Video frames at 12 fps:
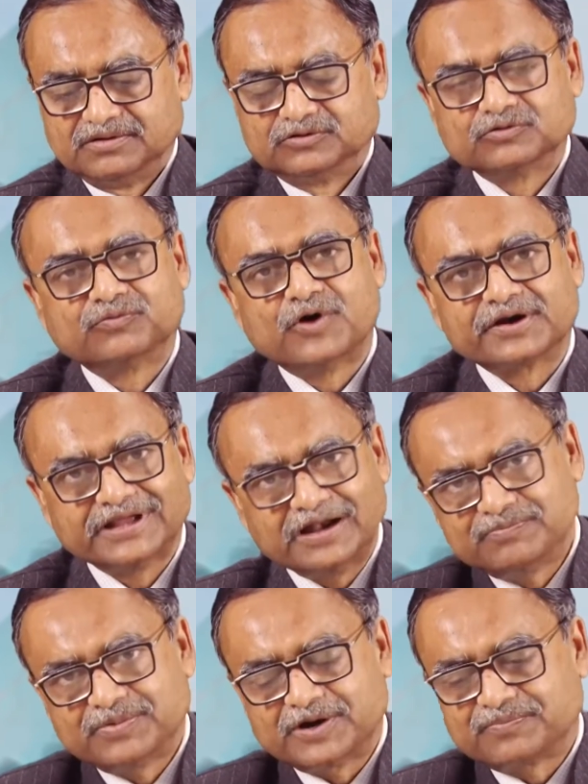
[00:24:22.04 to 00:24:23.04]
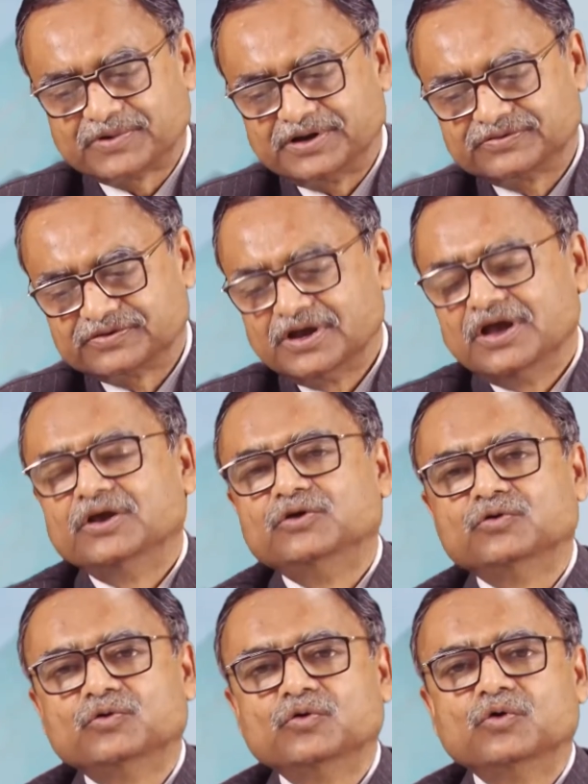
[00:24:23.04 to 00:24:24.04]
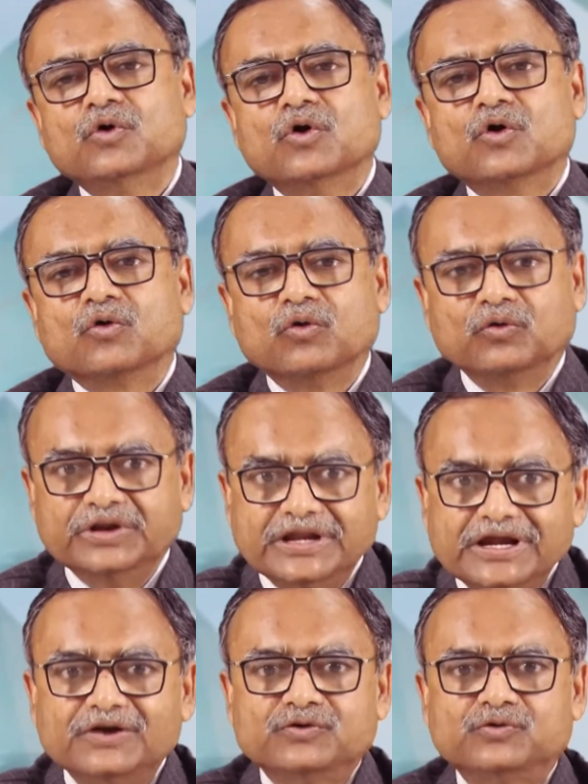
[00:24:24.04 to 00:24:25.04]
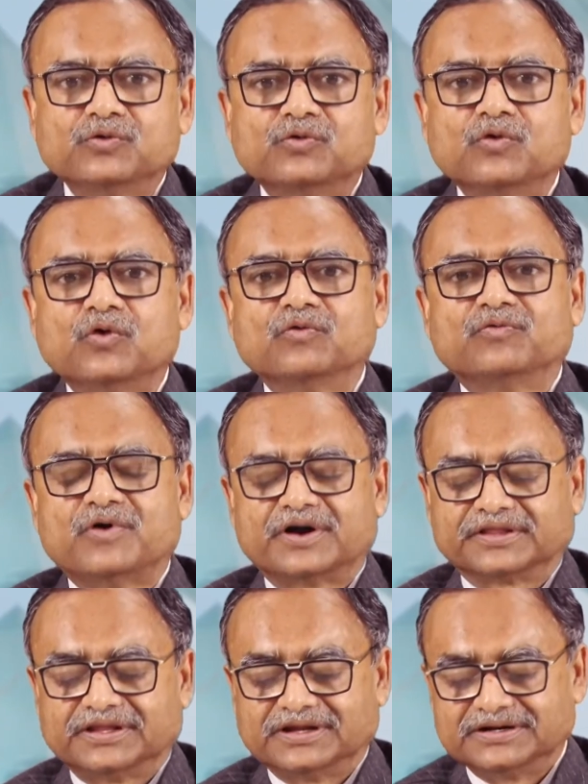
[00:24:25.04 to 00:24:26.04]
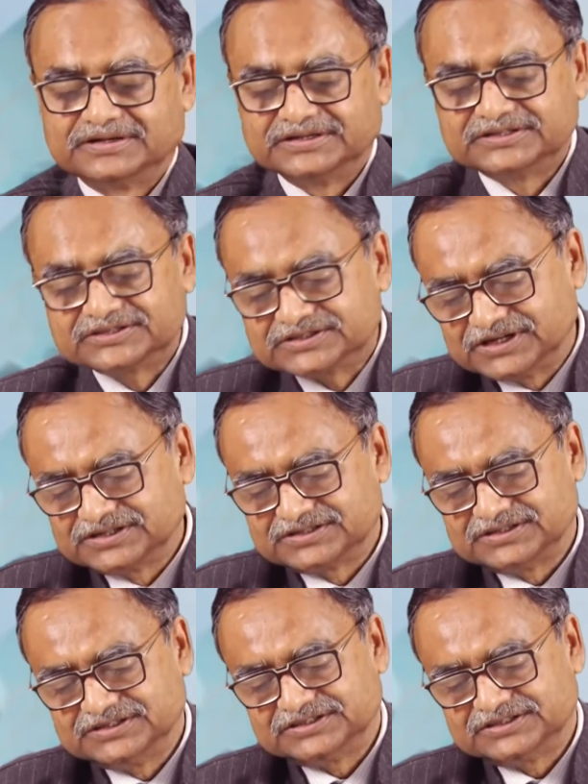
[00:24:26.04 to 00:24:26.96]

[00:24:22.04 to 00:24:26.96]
So for that purpose, you need to go for the research